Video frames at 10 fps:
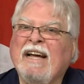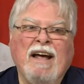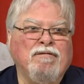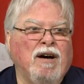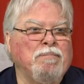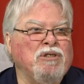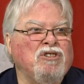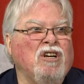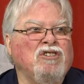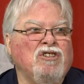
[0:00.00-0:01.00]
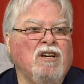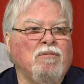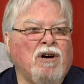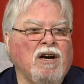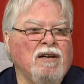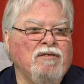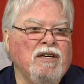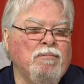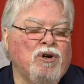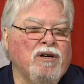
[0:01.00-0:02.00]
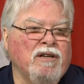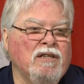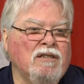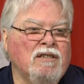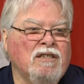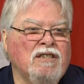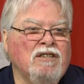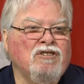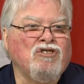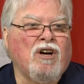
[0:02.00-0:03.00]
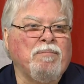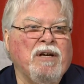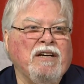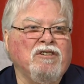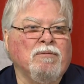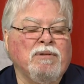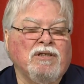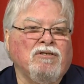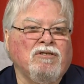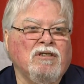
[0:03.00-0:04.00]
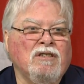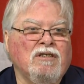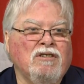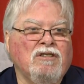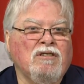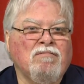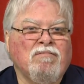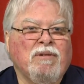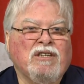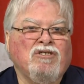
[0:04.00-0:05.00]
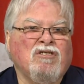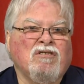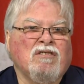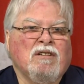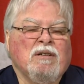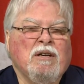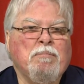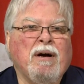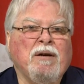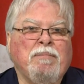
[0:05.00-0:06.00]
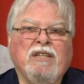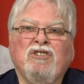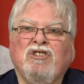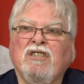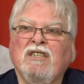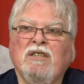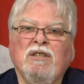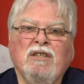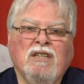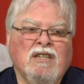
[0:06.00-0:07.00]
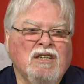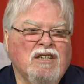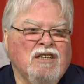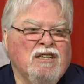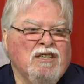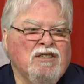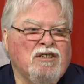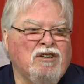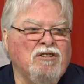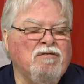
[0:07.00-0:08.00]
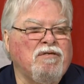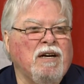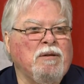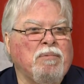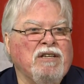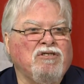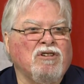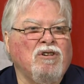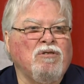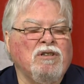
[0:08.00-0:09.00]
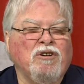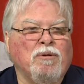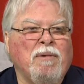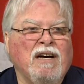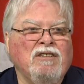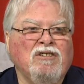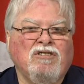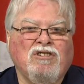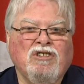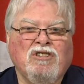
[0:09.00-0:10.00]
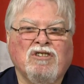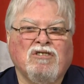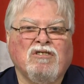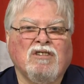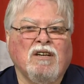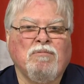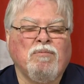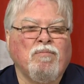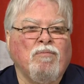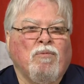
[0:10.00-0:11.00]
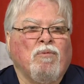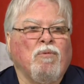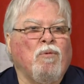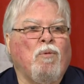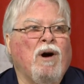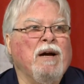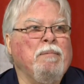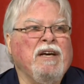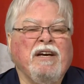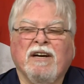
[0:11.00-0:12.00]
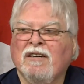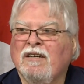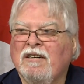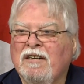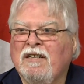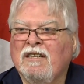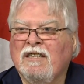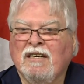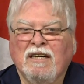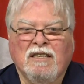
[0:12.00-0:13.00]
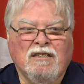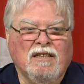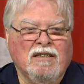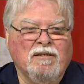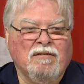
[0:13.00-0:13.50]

gave up and said she didn't want to live anymore, and then stopped taking her pills. And because, in my opinion, she couldn't find a place to go in her mind, and she just said, "Why be here?" And